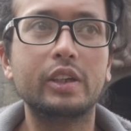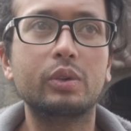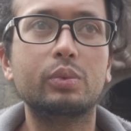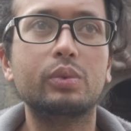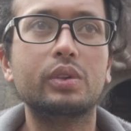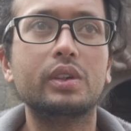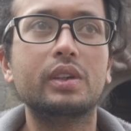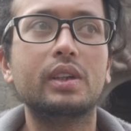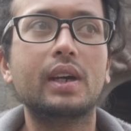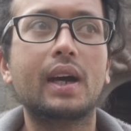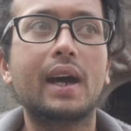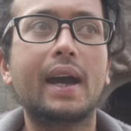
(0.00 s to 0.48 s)
They
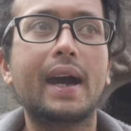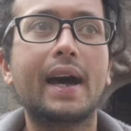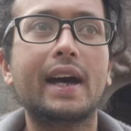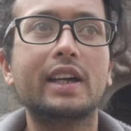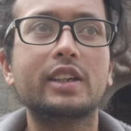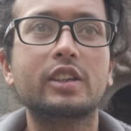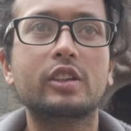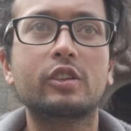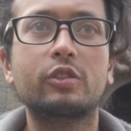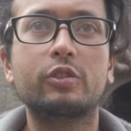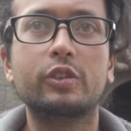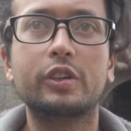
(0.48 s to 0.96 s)
would
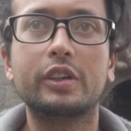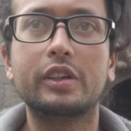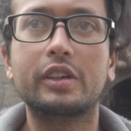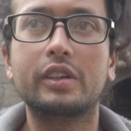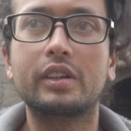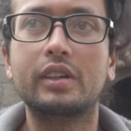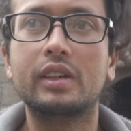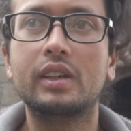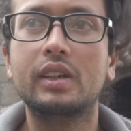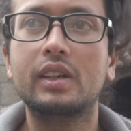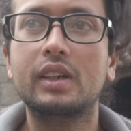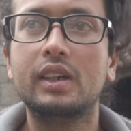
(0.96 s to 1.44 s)
ask
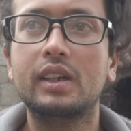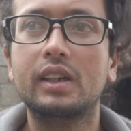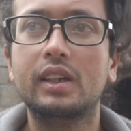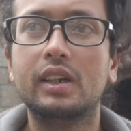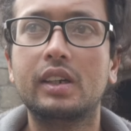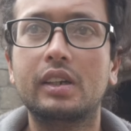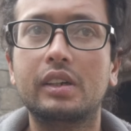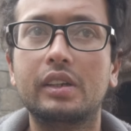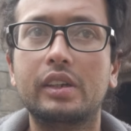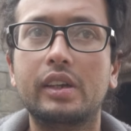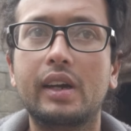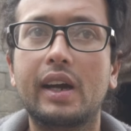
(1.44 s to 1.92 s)
for
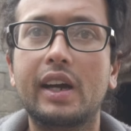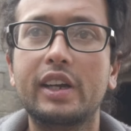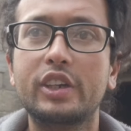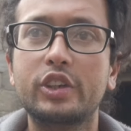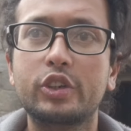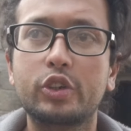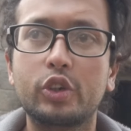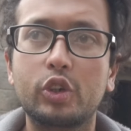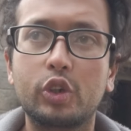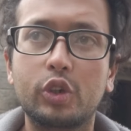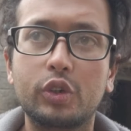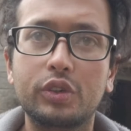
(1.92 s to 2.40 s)
Uh, the
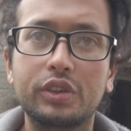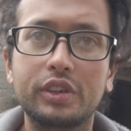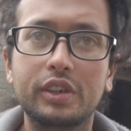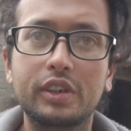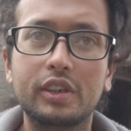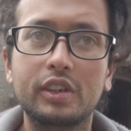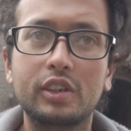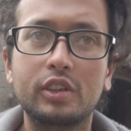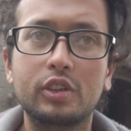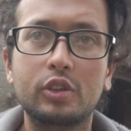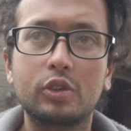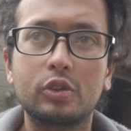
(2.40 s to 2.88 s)

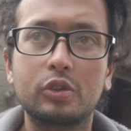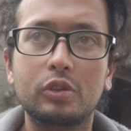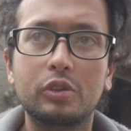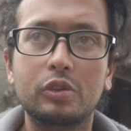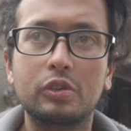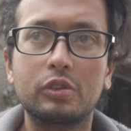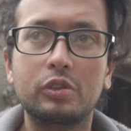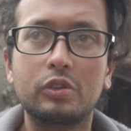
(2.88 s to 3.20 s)
astrologers to